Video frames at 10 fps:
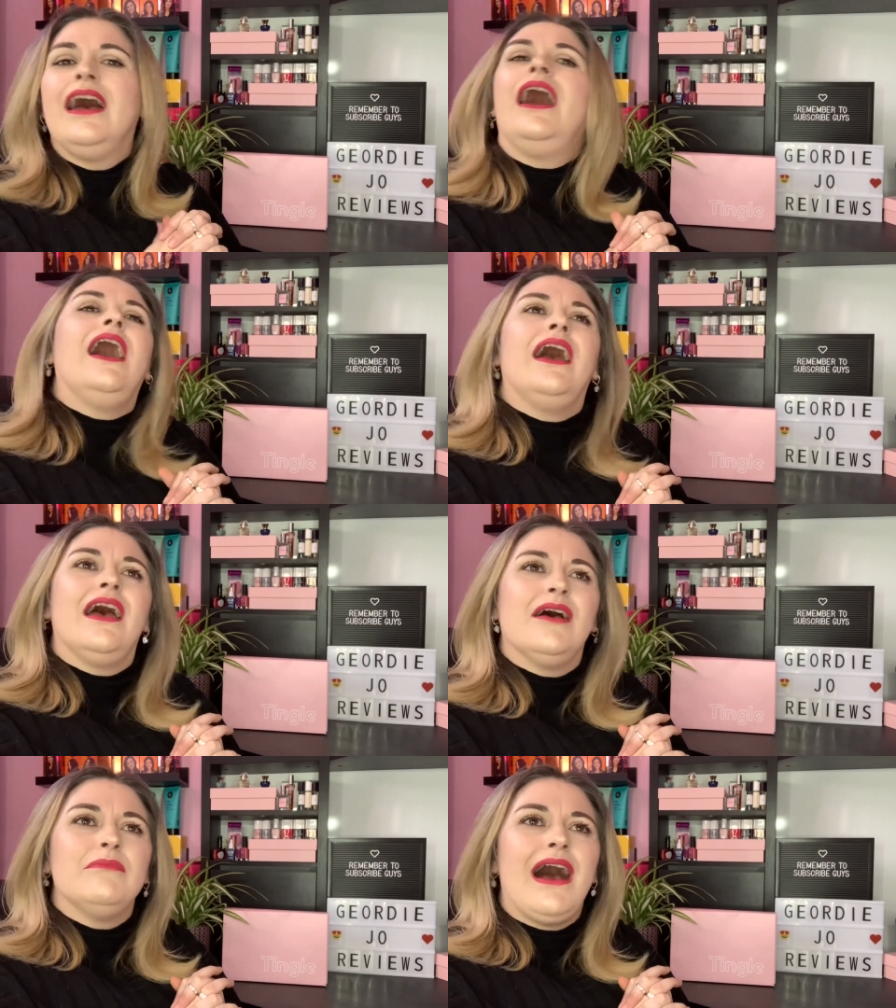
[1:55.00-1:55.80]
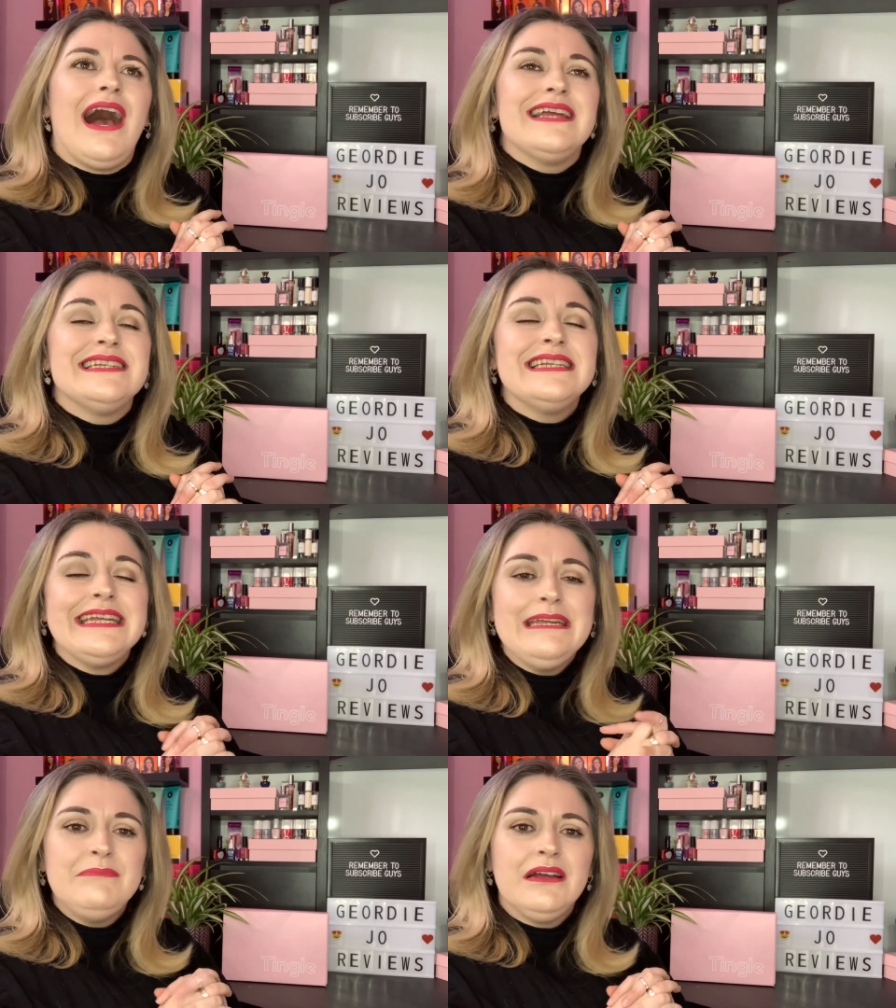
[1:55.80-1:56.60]
um i did
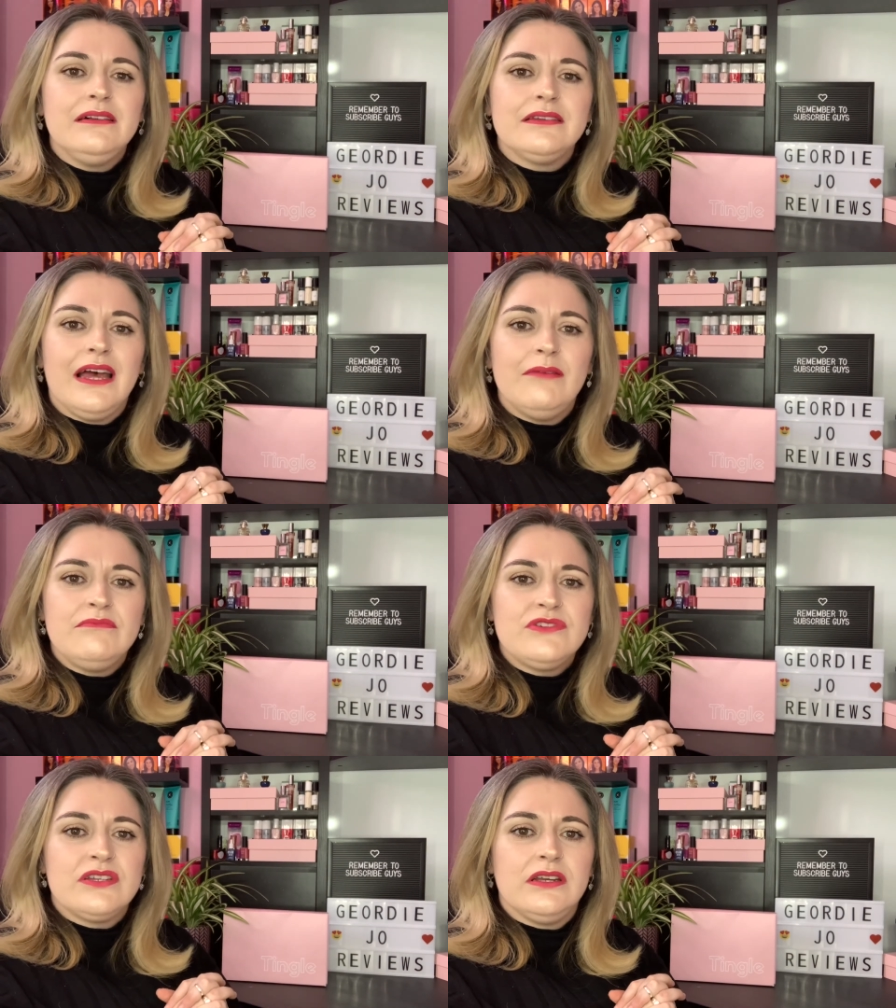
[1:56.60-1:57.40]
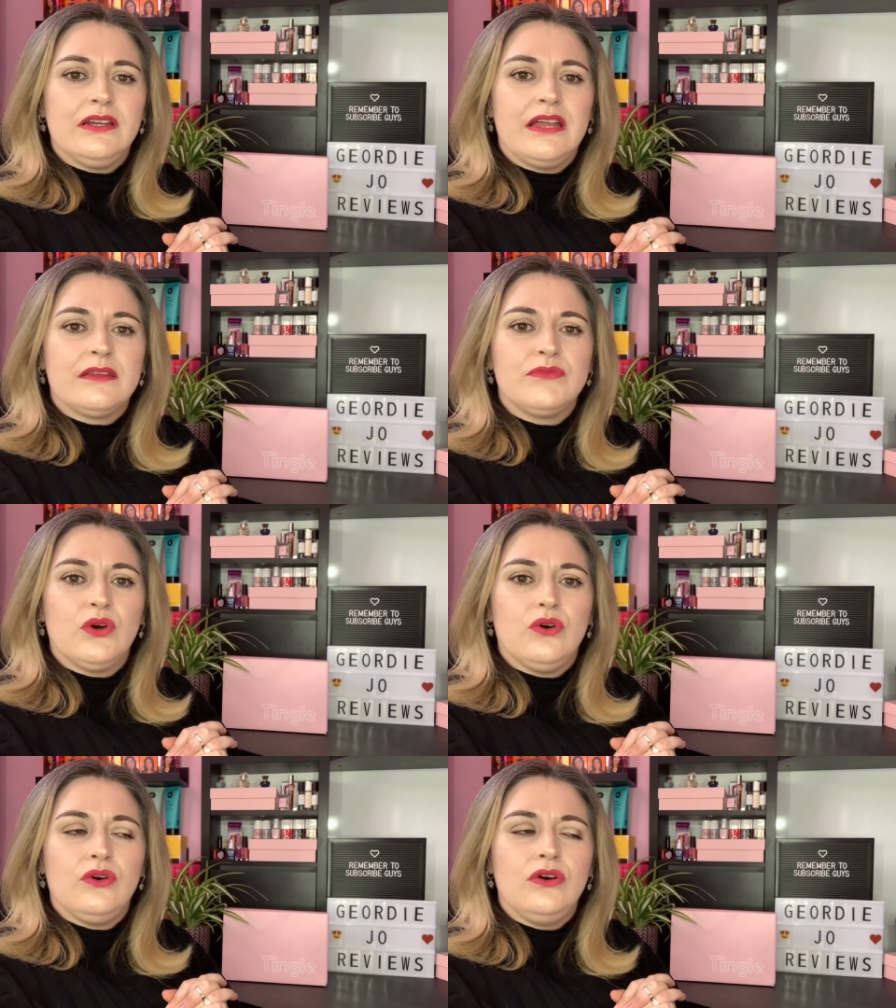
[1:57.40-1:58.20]
email them to let them
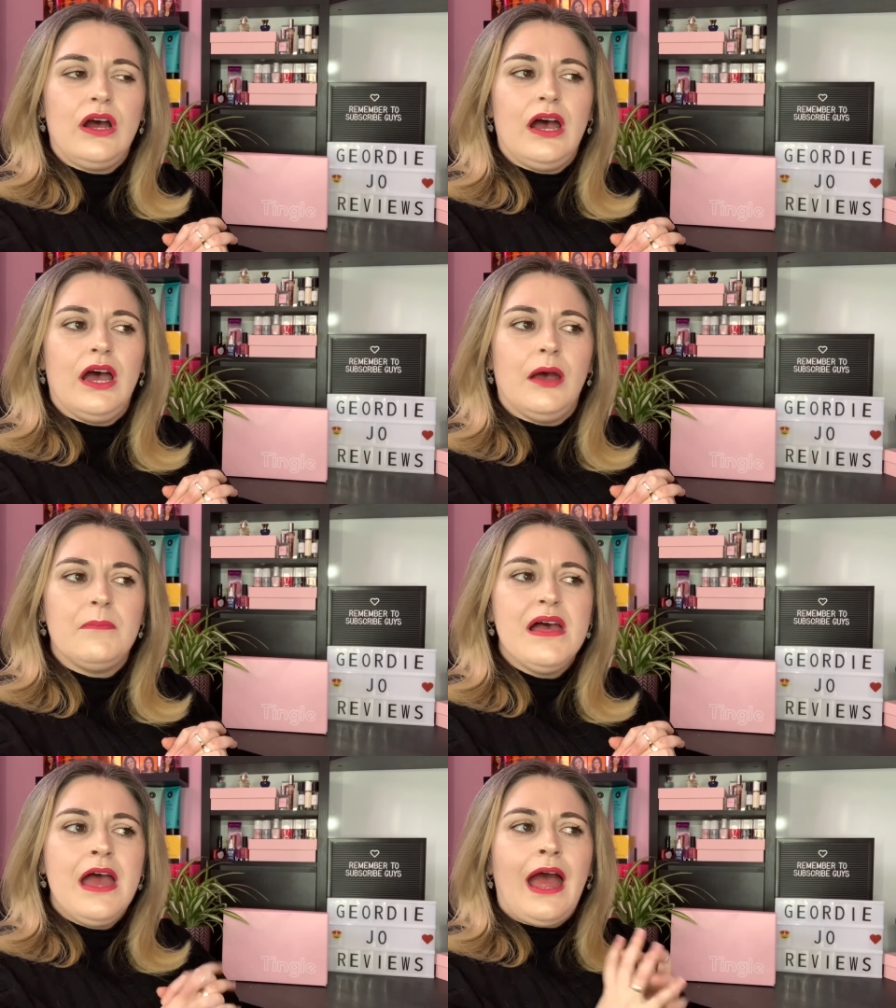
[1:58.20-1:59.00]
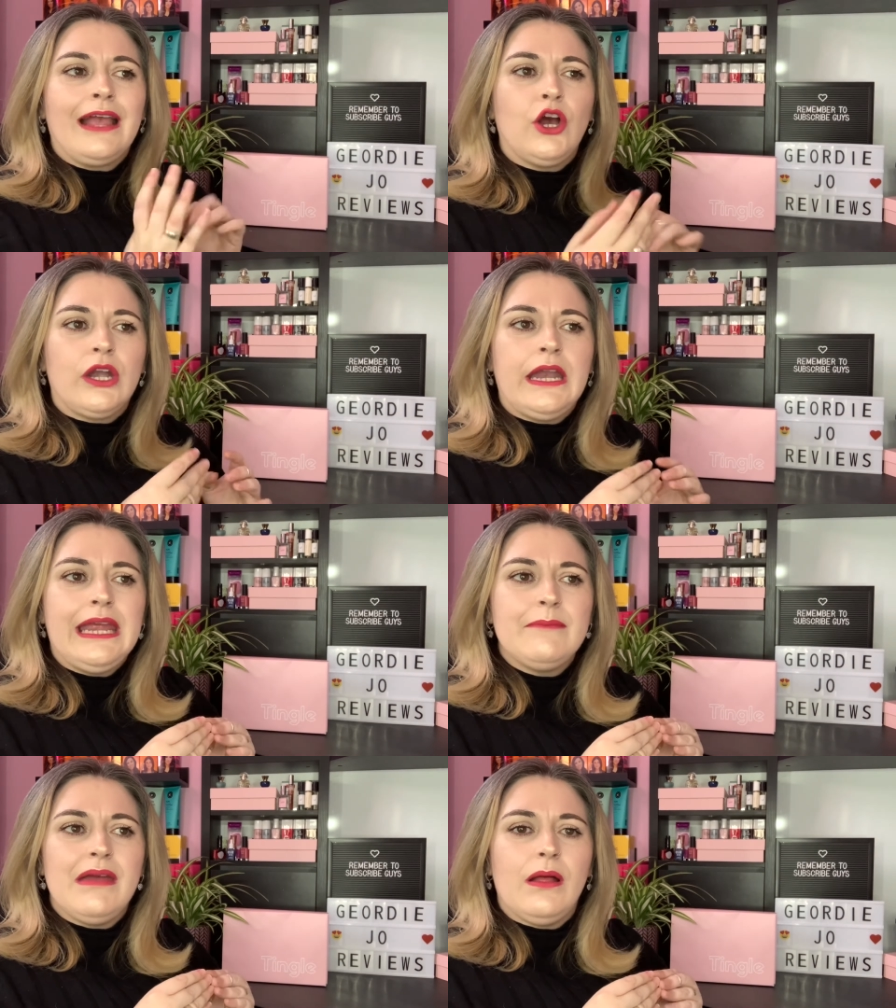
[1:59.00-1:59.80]
know um i got an
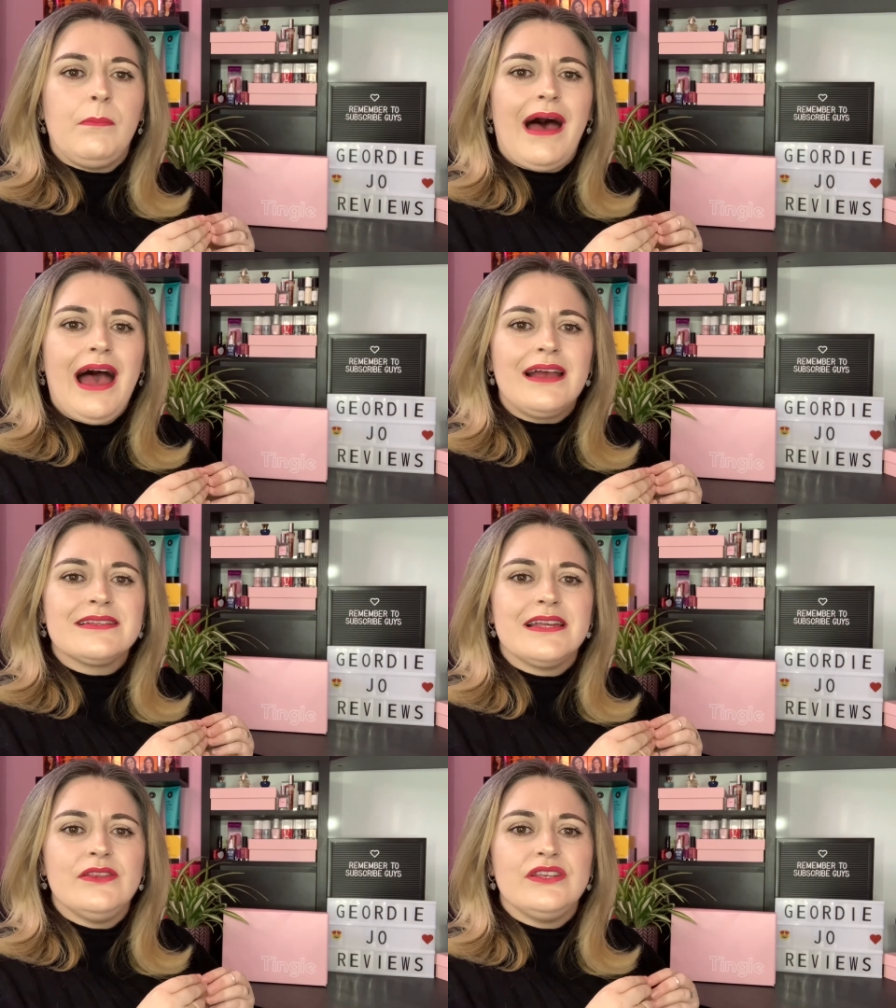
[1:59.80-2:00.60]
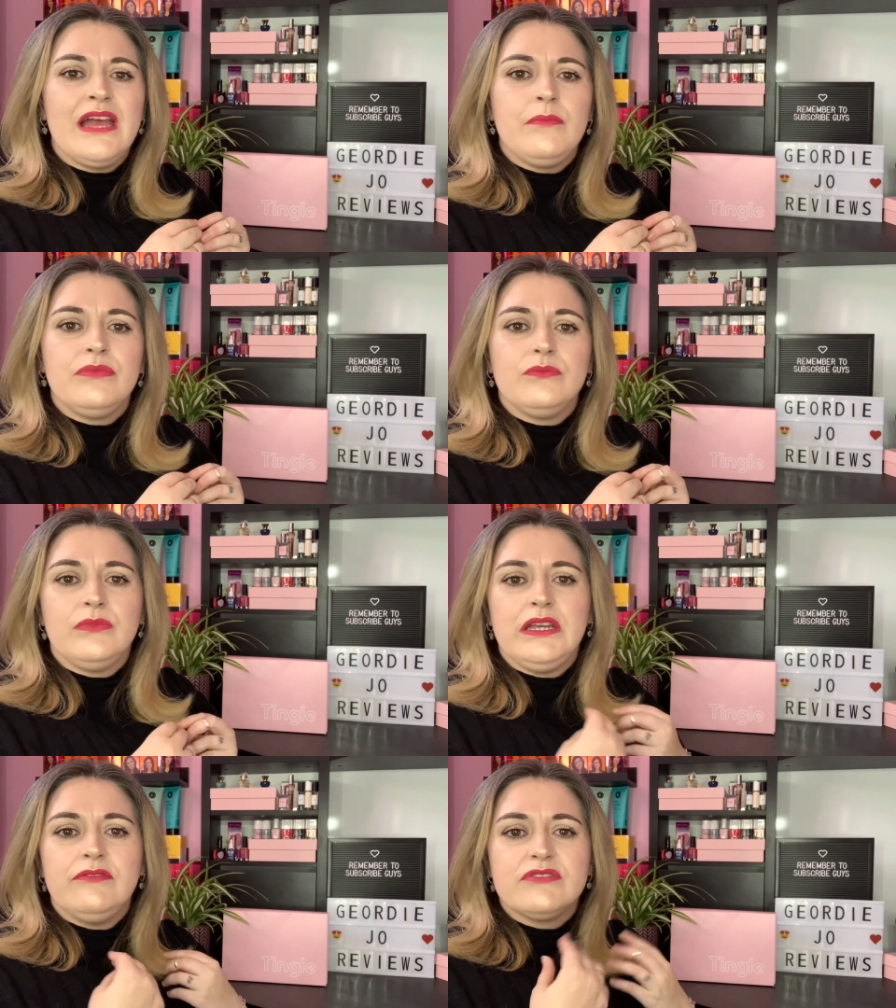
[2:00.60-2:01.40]
email back saying that yep
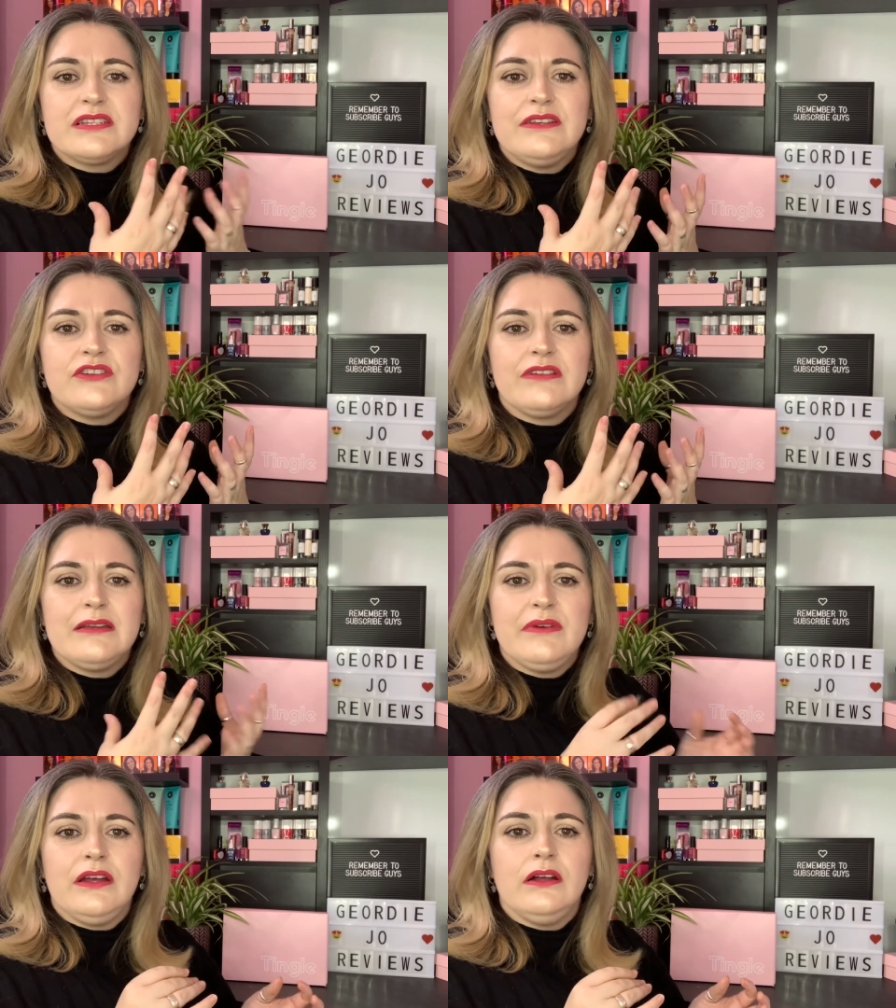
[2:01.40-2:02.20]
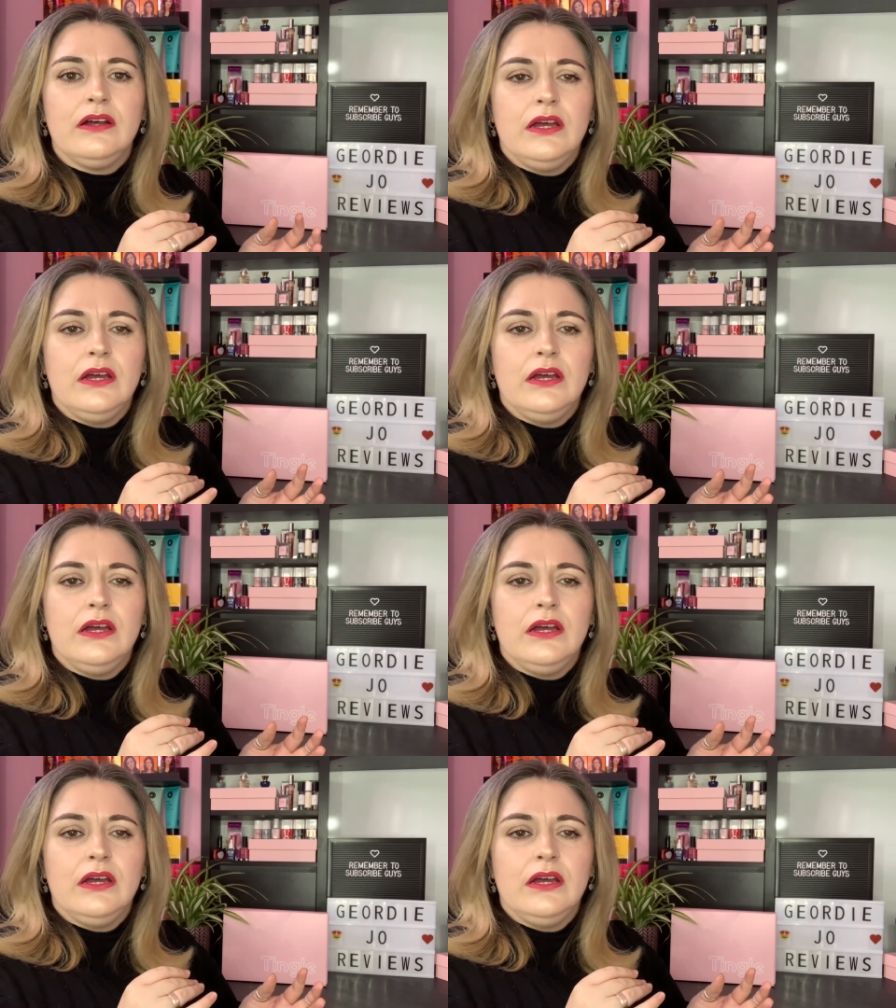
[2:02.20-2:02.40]
we've received your email